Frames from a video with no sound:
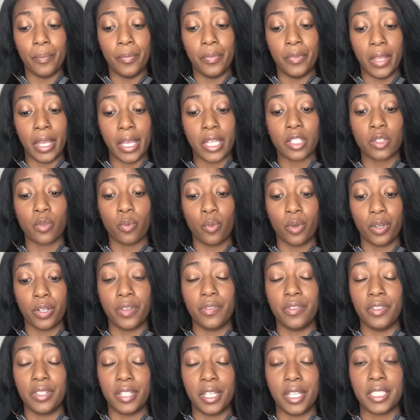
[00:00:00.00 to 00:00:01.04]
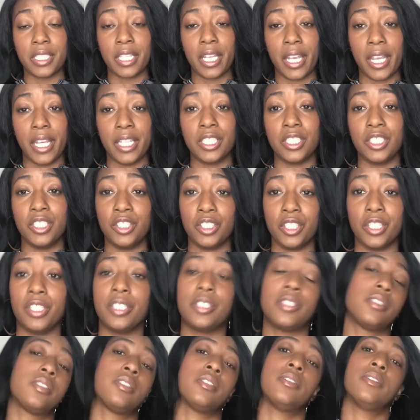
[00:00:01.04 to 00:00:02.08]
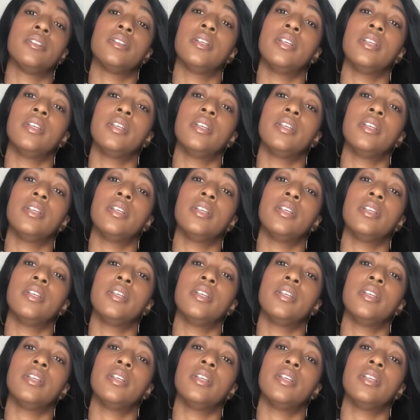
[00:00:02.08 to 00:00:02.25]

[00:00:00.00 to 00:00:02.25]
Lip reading: that's one of the things I had to adjust